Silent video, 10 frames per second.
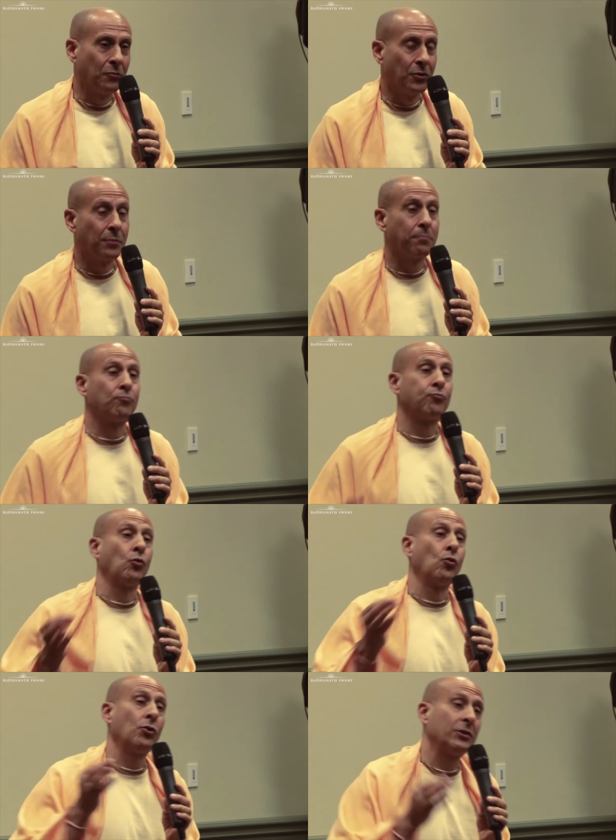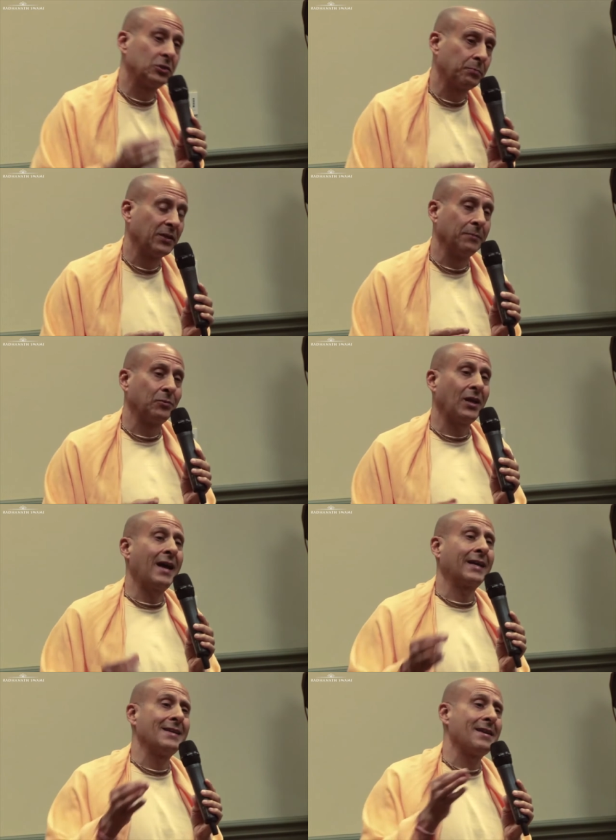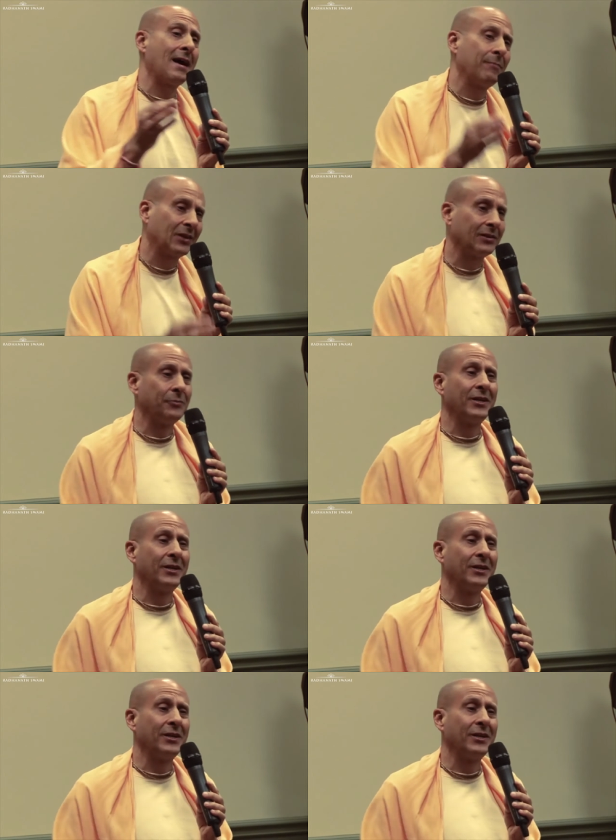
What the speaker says: were the poorest people economically